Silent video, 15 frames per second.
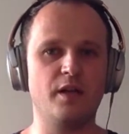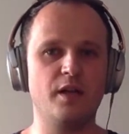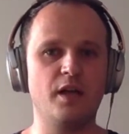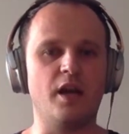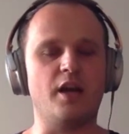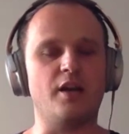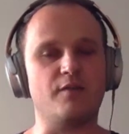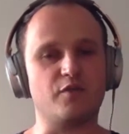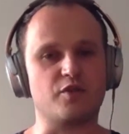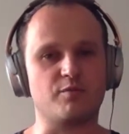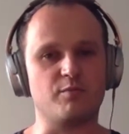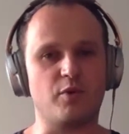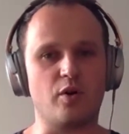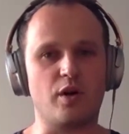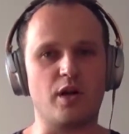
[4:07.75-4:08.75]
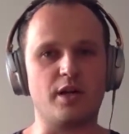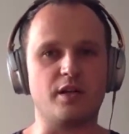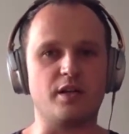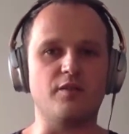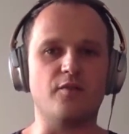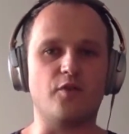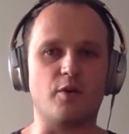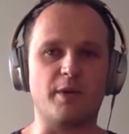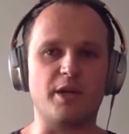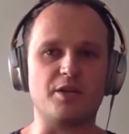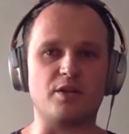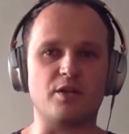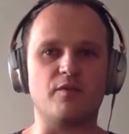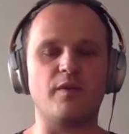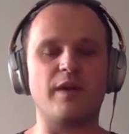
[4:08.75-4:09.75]
and was more like the
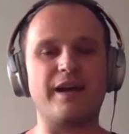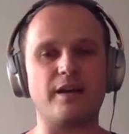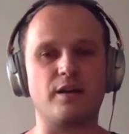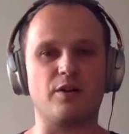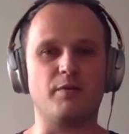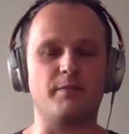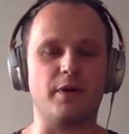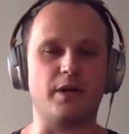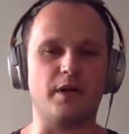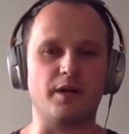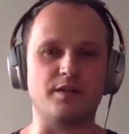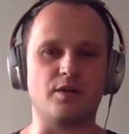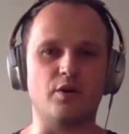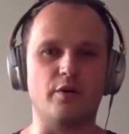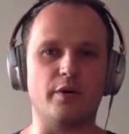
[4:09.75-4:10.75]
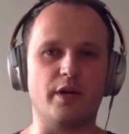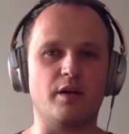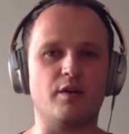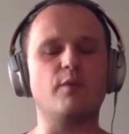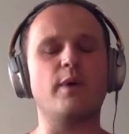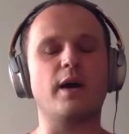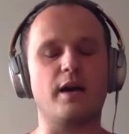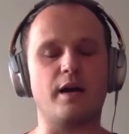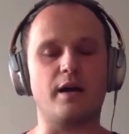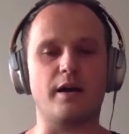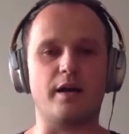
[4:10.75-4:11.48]
information where the company is going, where